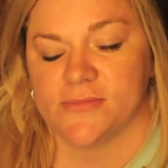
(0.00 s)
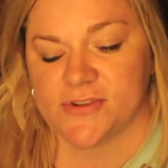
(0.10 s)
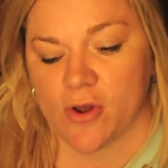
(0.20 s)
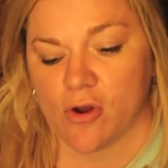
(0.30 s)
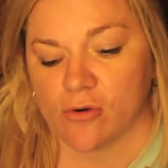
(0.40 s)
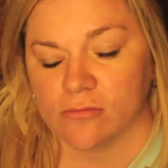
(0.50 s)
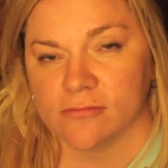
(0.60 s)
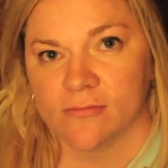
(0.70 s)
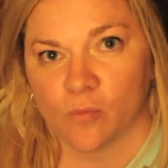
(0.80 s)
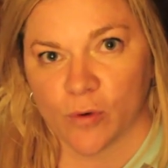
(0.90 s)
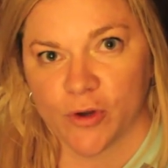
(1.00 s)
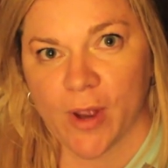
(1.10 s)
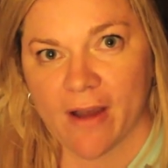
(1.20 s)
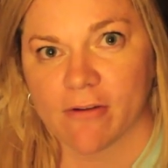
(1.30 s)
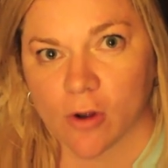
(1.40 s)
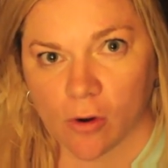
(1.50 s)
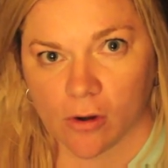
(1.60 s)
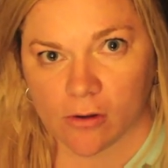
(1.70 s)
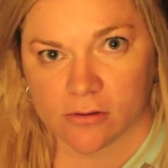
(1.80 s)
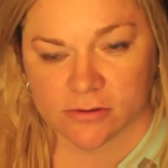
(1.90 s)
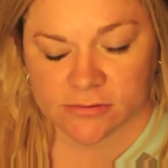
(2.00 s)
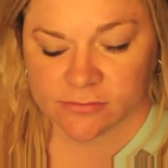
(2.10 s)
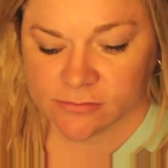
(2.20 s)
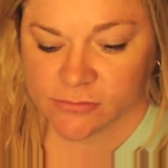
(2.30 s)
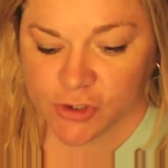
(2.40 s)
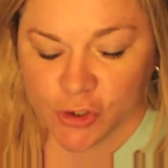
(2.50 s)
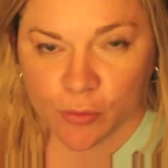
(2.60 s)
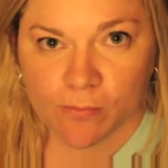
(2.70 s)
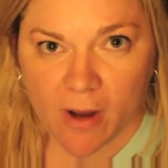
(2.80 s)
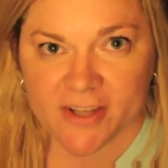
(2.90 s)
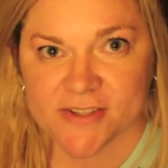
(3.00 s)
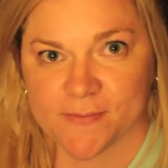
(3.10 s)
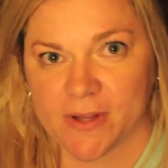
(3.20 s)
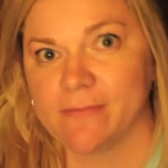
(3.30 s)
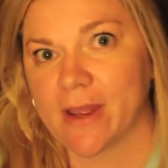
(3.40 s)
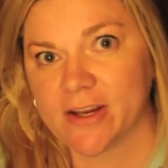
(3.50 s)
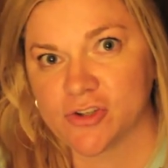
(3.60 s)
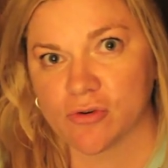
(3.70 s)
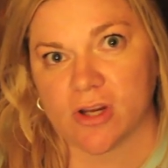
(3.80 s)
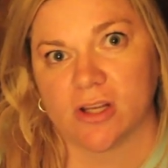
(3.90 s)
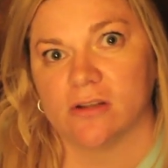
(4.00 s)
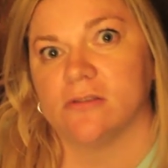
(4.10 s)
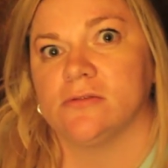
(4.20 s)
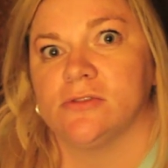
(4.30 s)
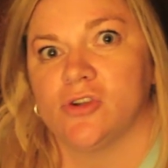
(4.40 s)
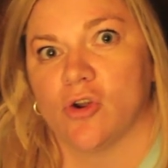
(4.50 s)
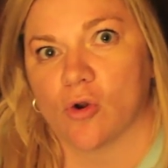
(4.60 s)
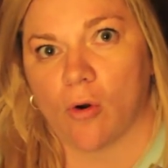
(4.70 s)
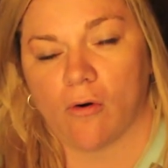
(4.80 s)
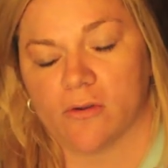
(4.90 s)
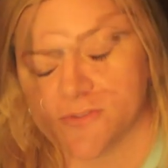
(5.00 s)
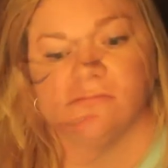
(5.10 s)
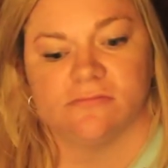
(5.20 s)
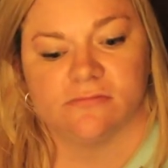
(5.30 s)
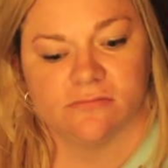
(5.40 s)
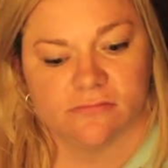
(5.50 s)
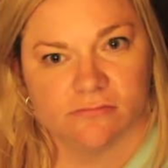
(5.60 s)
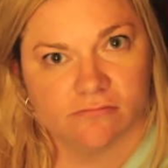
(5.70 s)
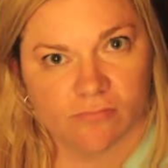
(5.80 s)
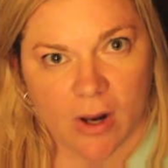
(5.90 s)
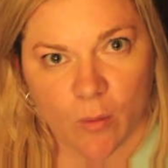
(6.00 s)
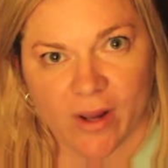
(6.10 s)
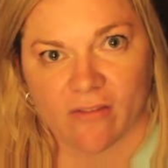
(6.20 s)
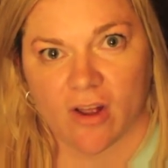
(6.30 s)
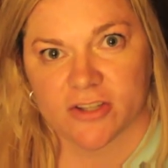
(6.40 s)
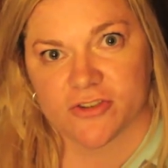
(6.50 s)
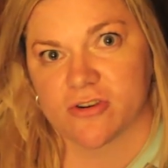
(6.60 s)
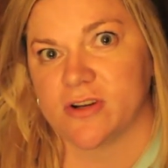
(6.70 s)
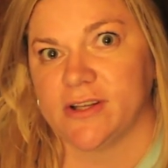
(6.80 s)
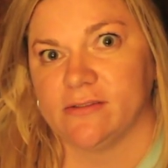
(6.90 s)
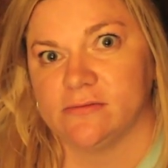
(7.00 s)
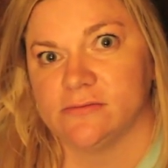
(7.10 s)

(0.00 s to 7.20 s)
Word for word: So when you have a goal, you must be measuring your goals. My weight loss journey.